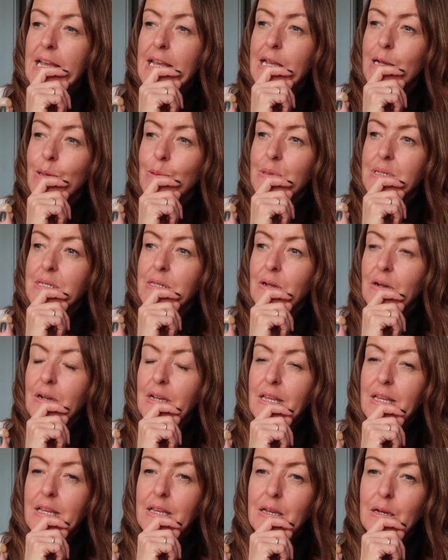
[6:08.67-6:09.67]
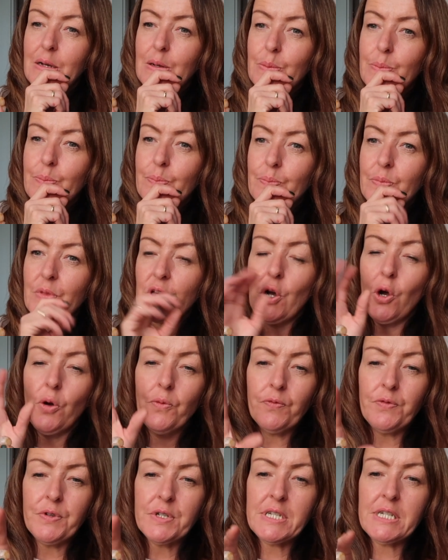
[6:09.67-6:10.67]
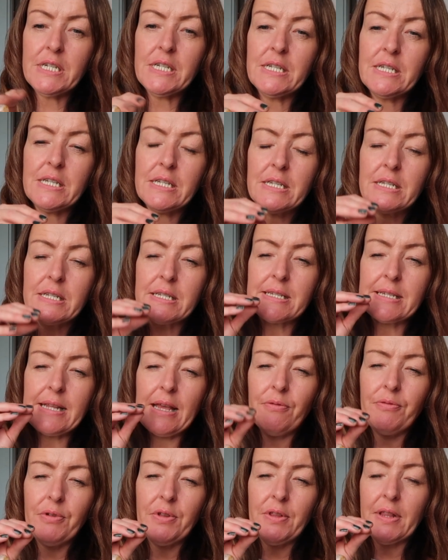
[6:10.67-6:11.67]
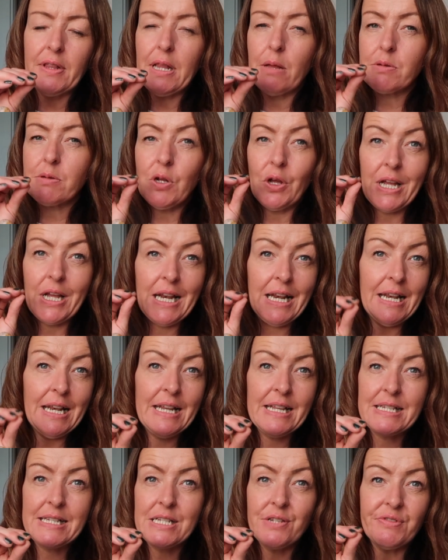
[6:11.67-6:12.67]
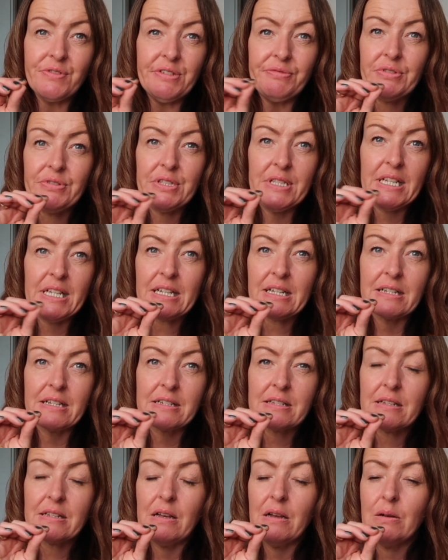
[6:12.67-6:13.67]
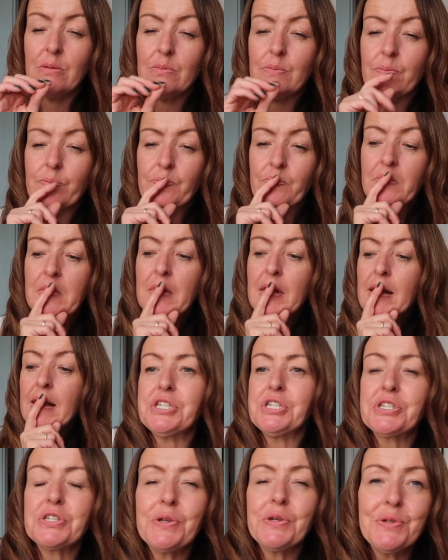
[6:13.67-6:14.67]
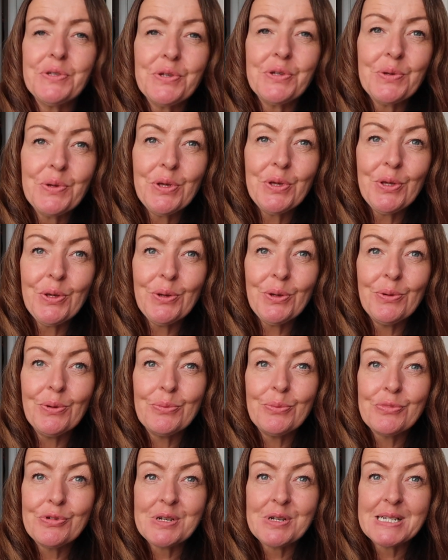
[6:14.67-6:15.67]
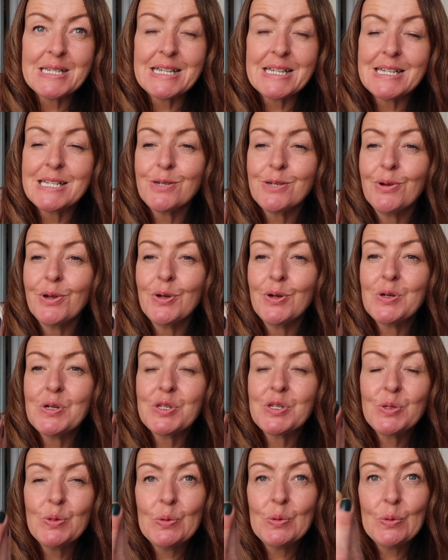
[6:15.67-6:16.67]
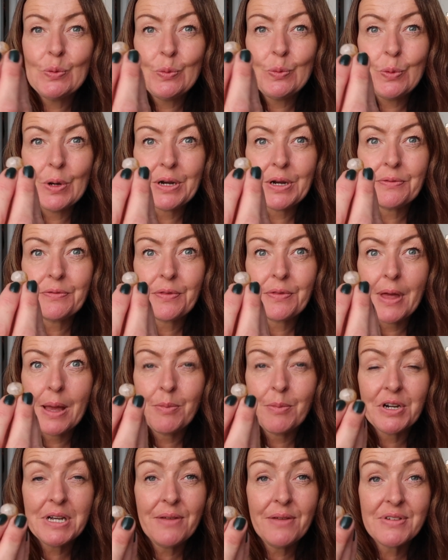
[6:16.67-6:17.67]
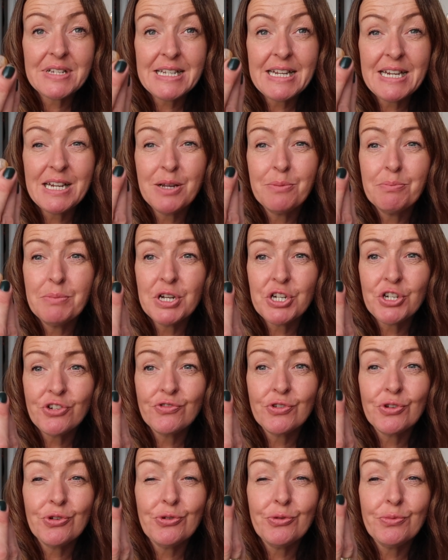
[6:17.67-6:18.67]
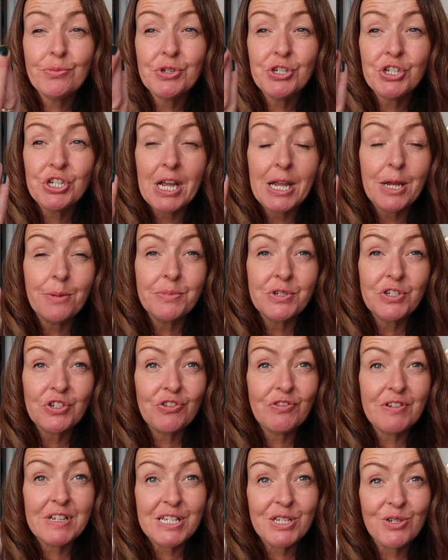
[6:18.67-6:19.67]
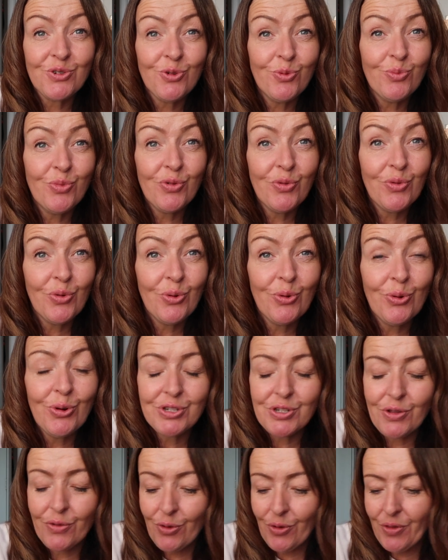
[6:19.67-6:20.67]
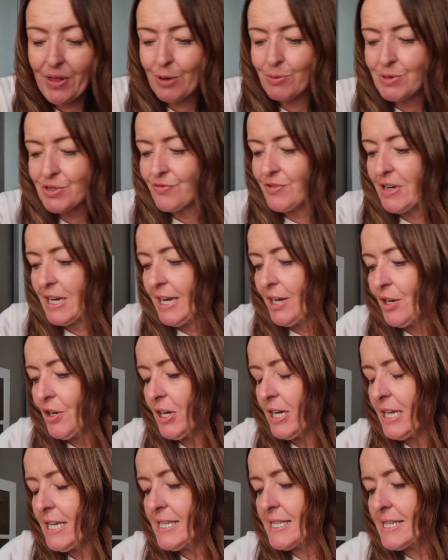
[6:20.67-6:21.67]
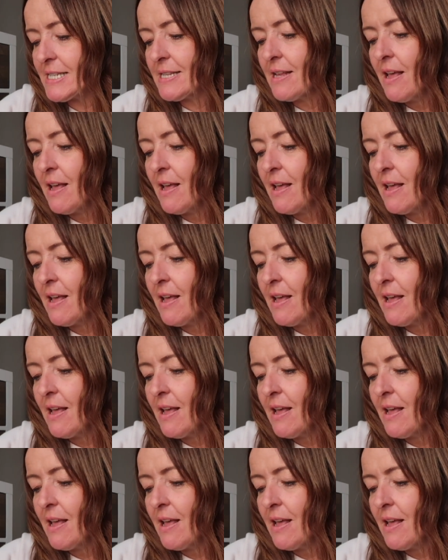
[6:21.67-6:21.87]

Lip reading: It was like confidence, everything. There was like a list of different things. Just so cute and pretty. So I got us all one of them. I'd never seen a mushroom shaped crystal before, so I thought that was really nice.